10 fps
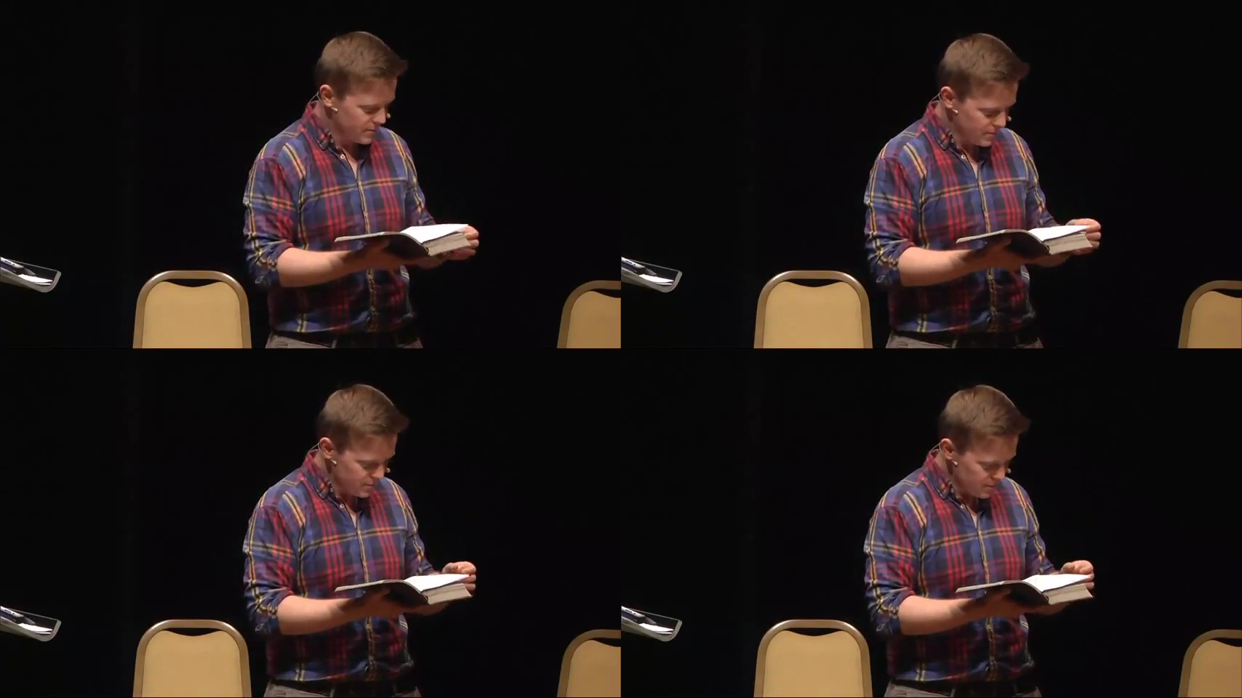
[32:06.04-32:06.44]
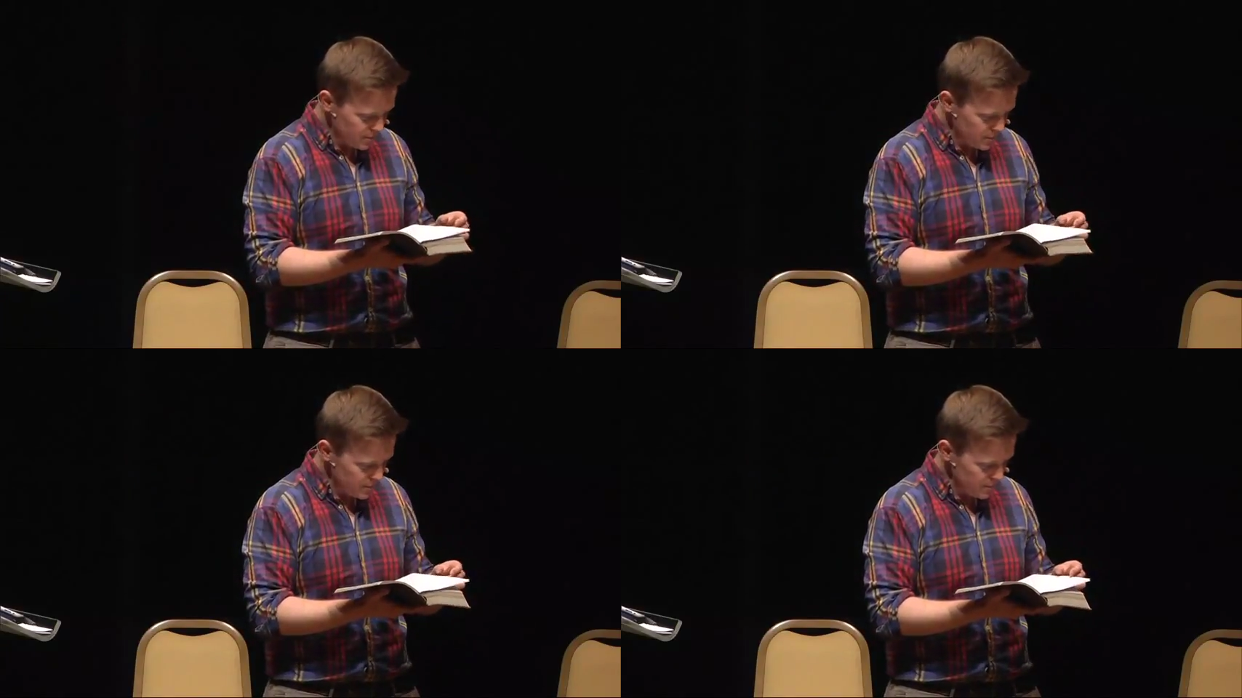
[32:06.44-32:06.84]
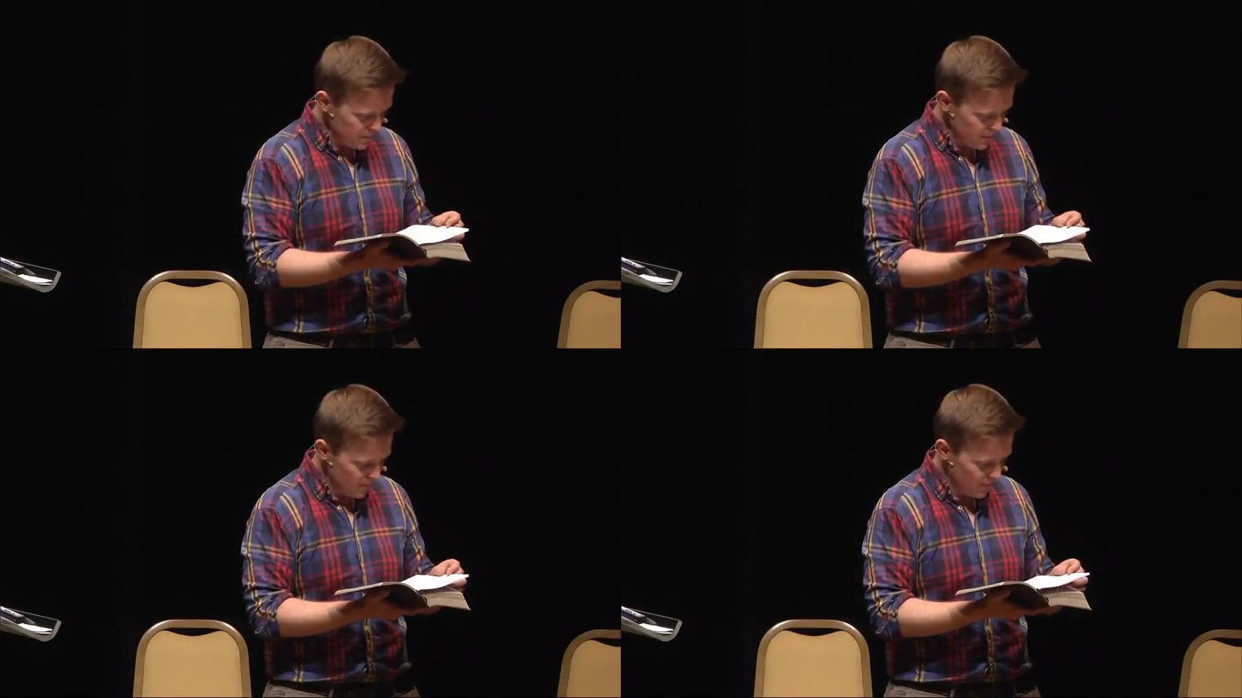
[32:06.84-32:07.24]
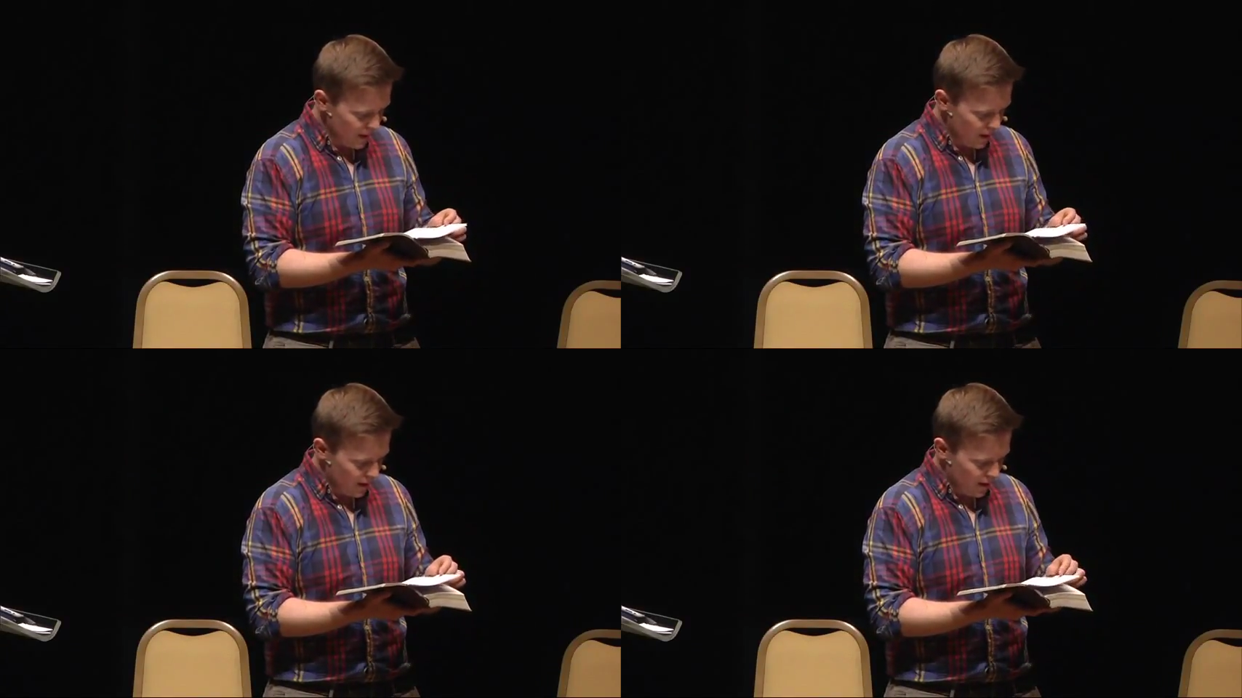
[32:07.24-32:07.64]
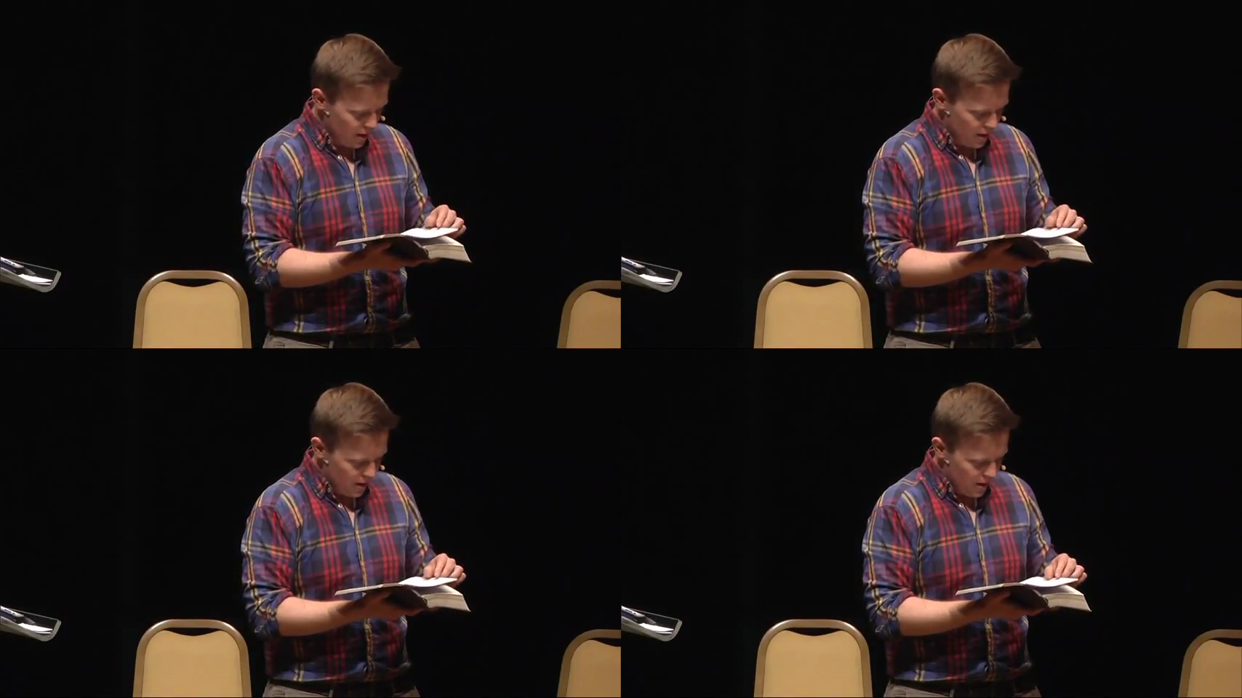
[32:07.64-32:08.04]

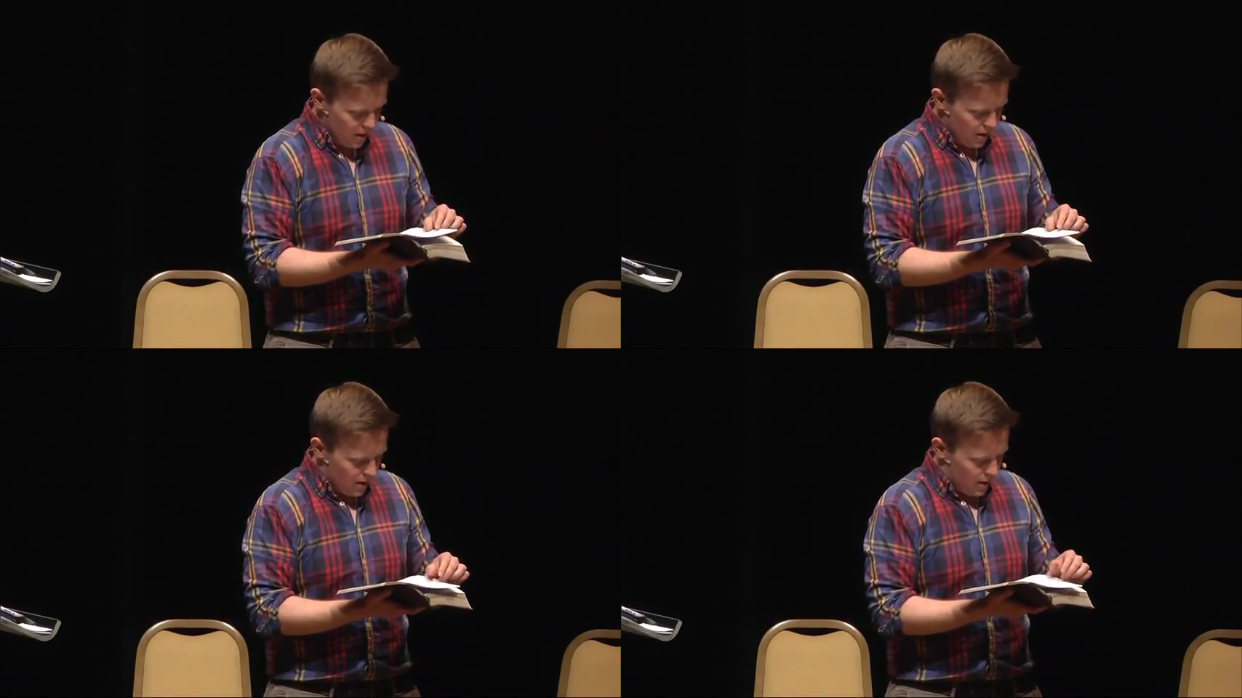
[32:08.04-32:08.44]
Nobody speaks.